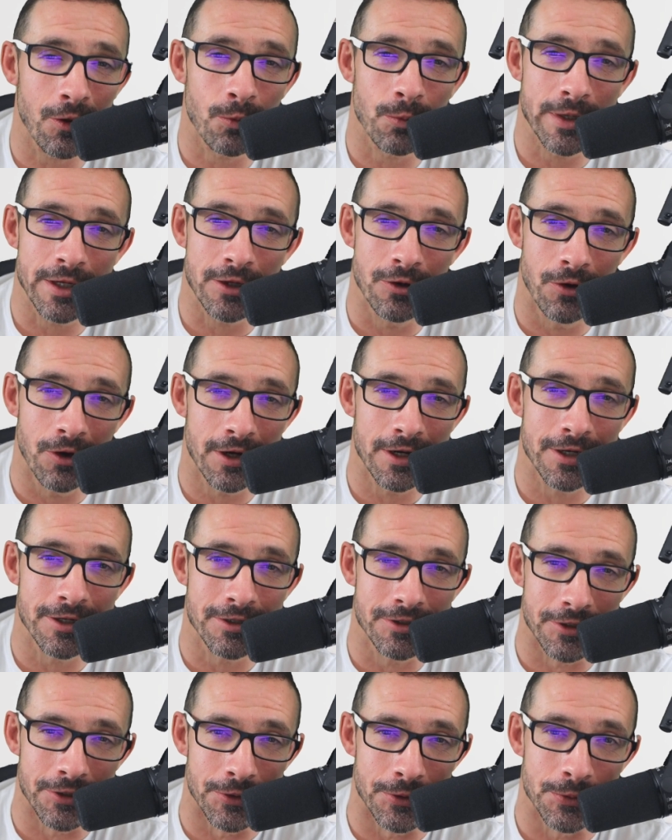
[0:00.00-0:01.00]
are we gonna
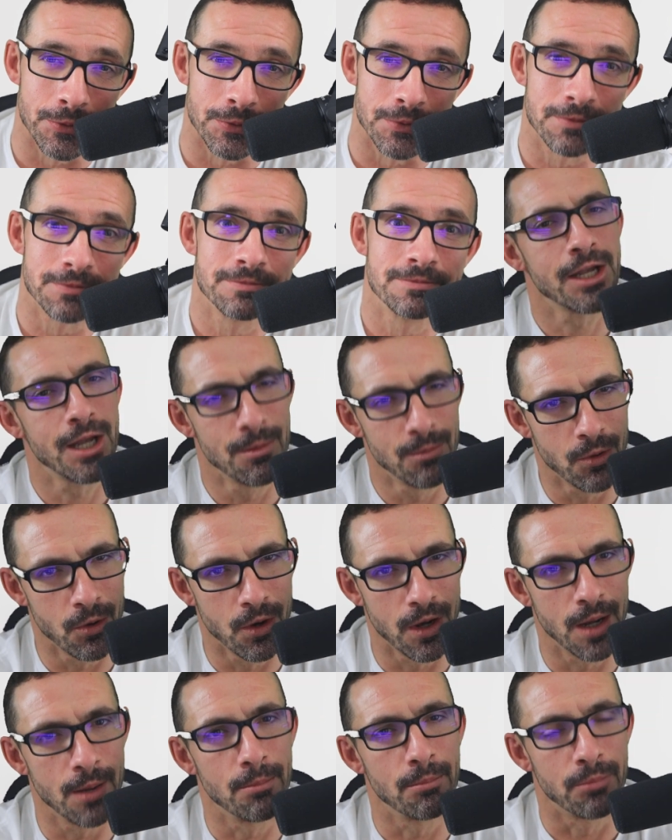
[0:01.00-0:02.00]
do? Come
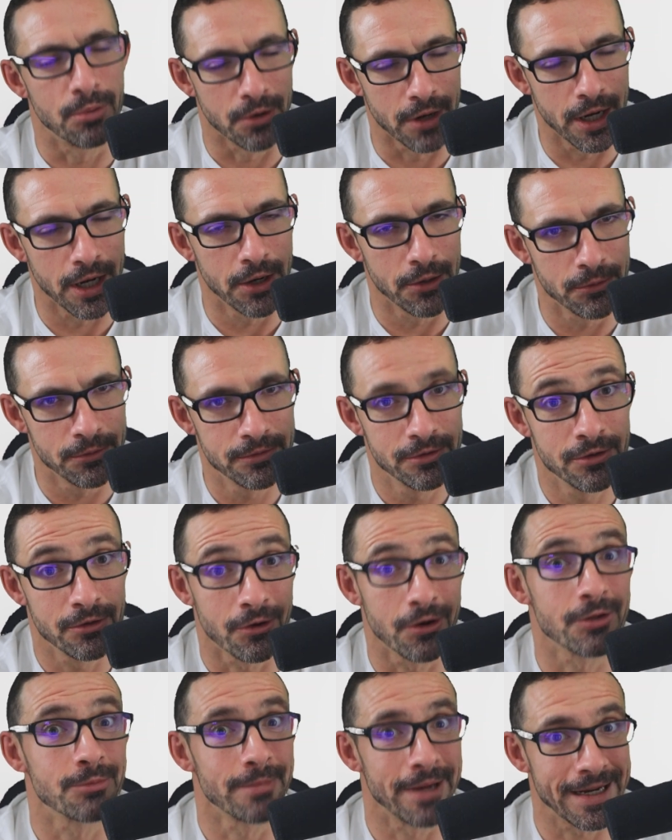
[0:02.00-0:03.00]
on, bro.
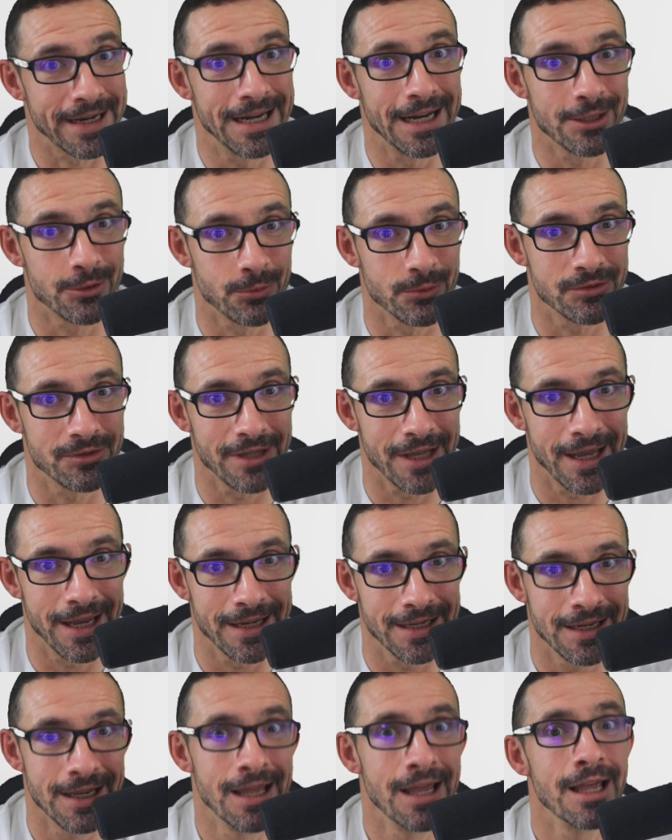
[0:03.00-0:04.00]
Or as my kids would
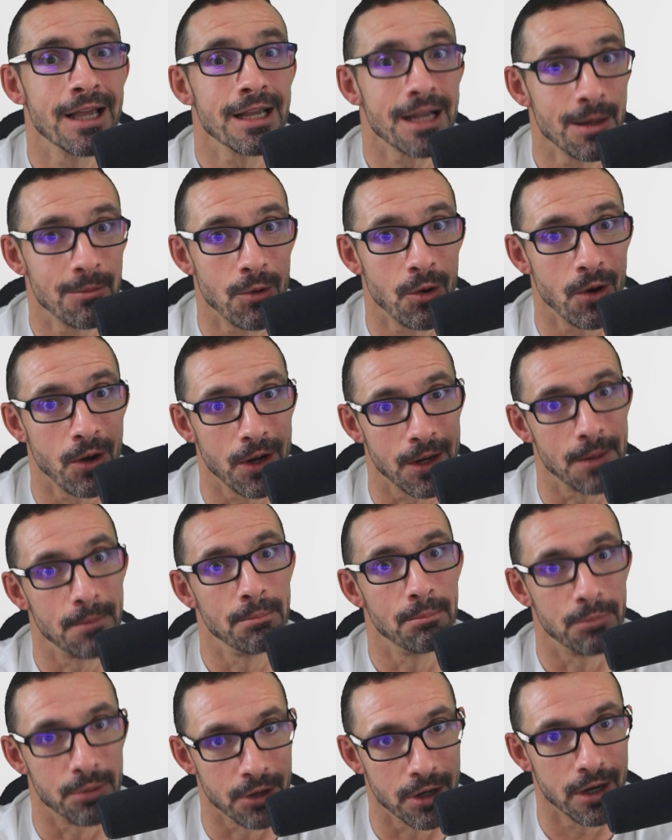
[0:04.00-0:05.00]
say, come on,
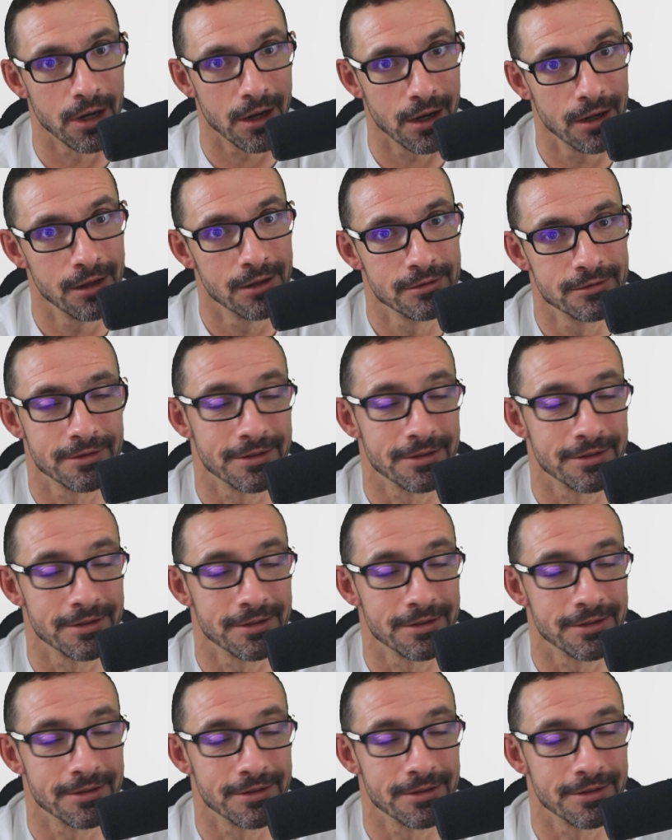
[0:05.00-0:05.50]
bruh.